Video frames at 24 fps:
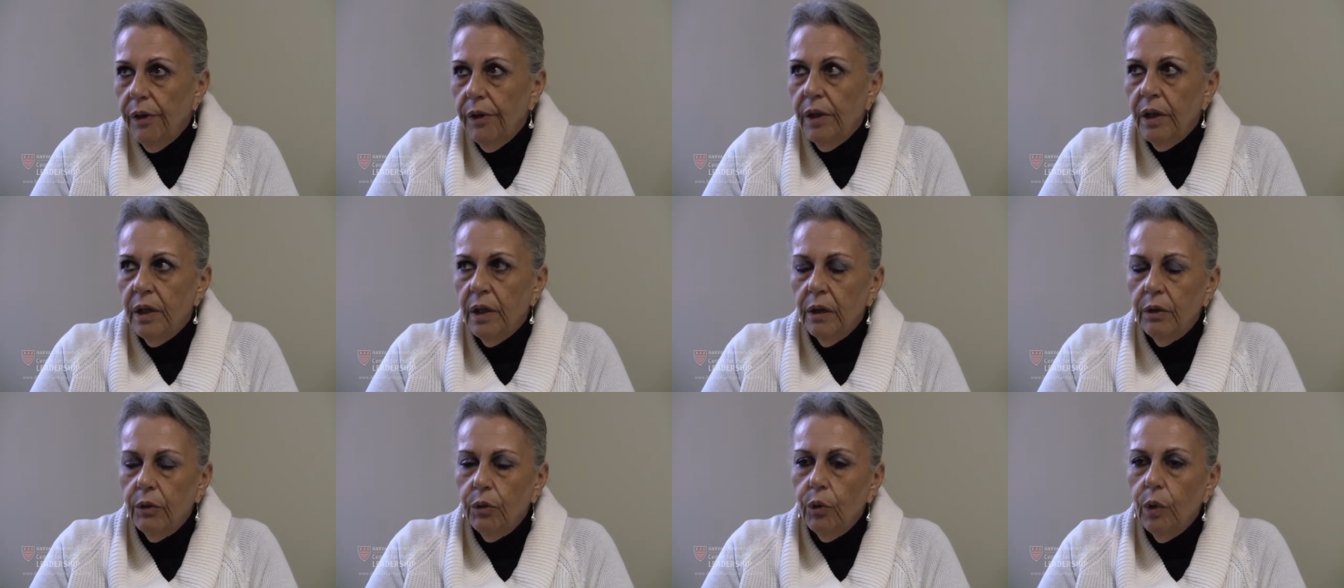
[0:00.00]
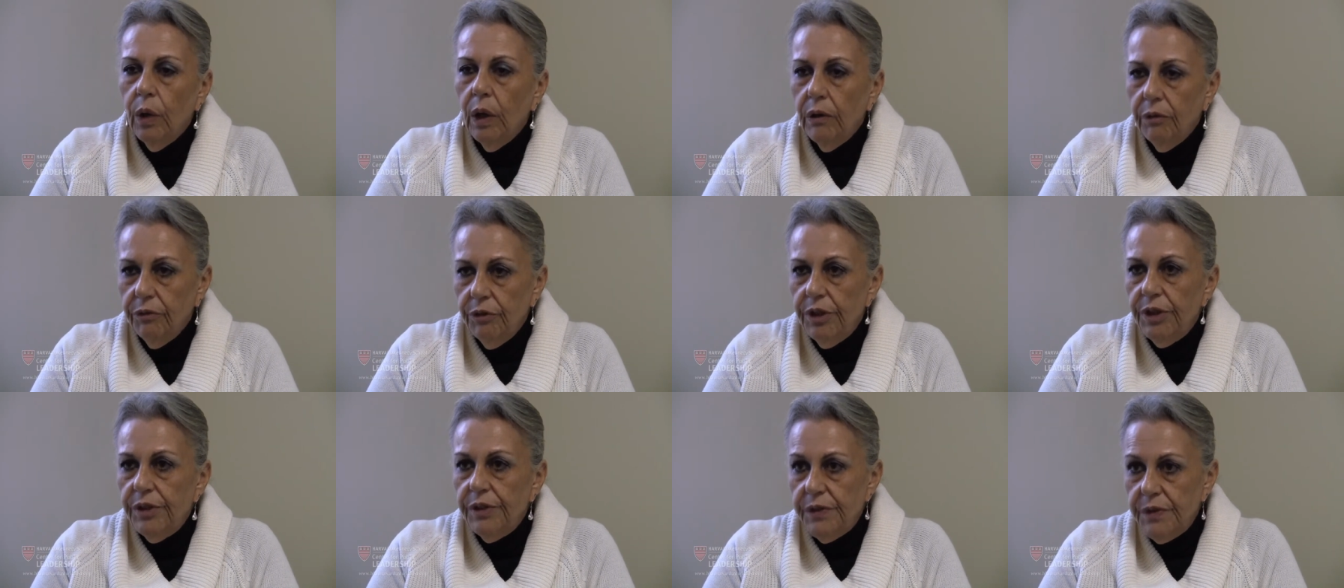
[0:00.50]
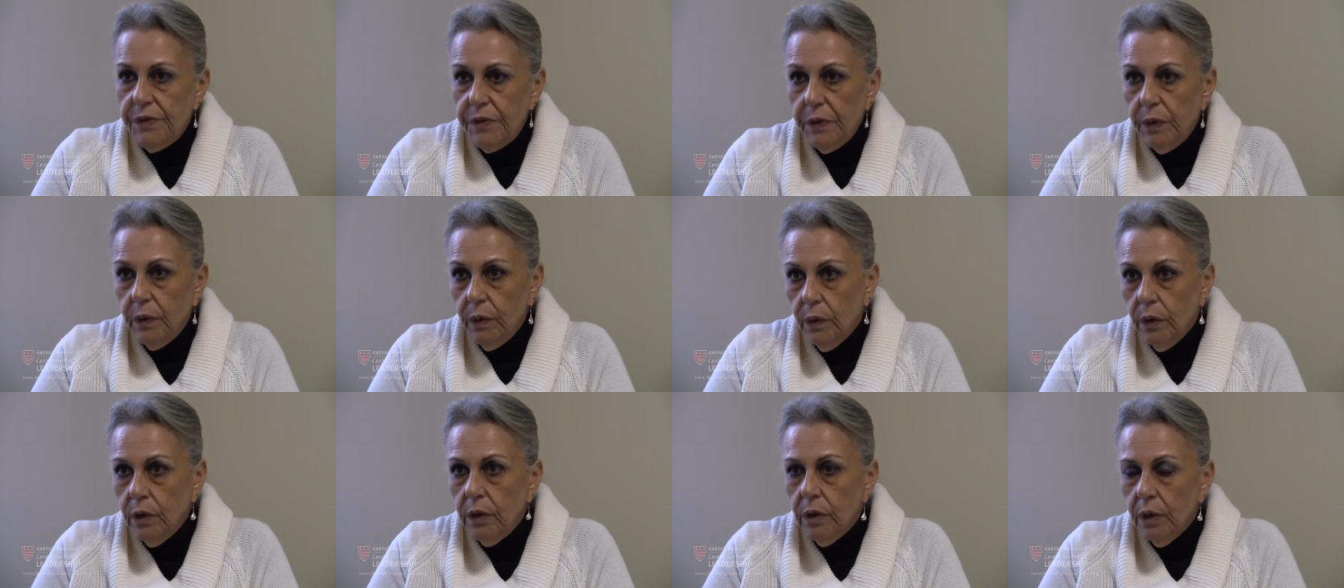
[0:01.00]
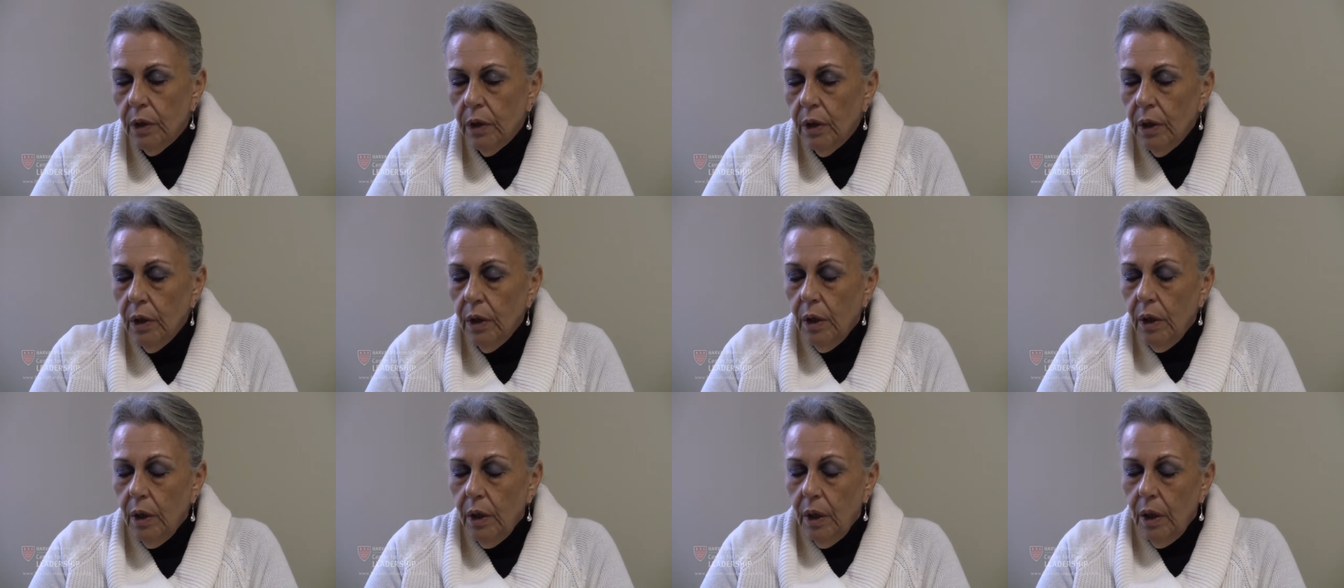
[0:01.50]
I think, twelve years old,
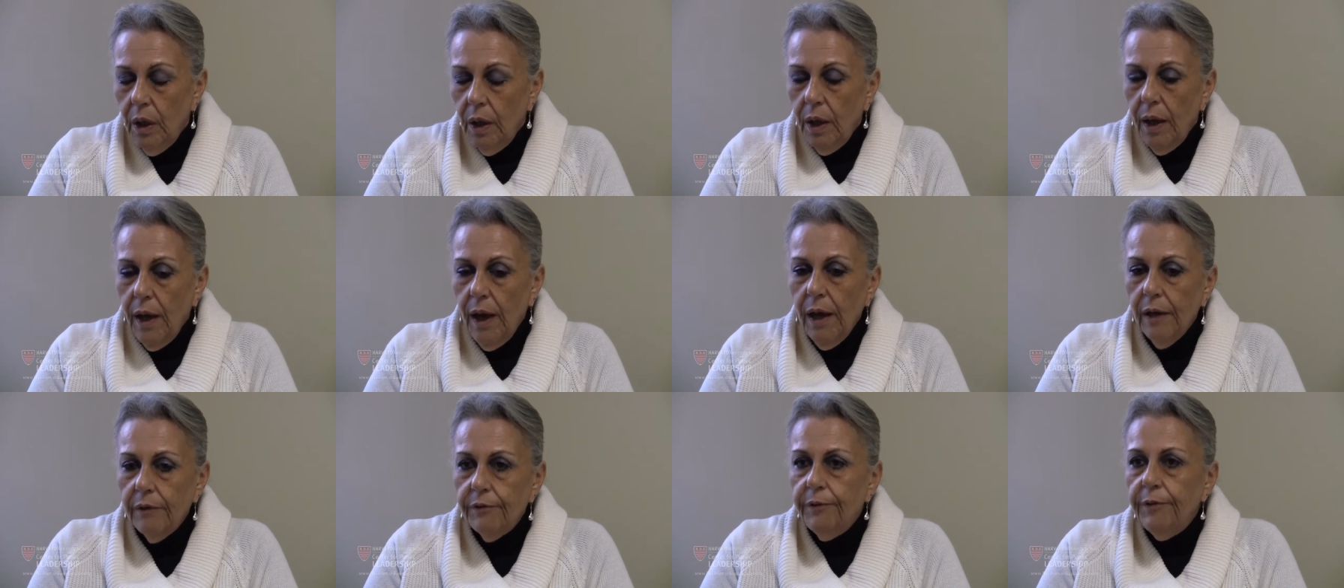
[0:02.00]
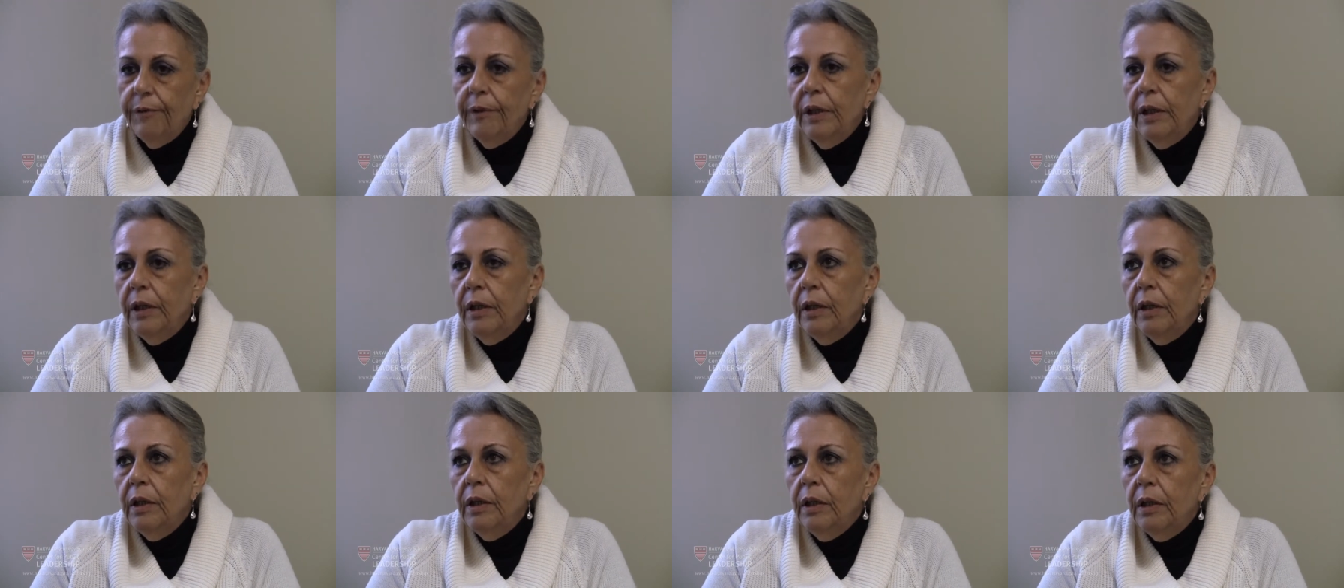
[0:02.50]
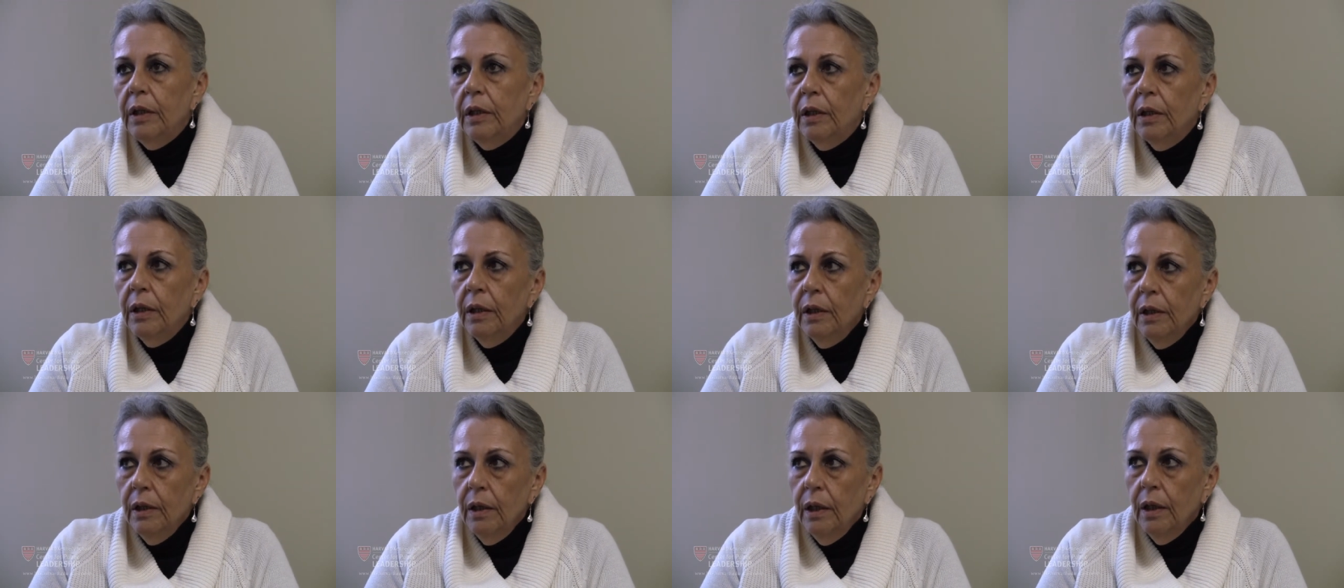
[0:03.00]
have been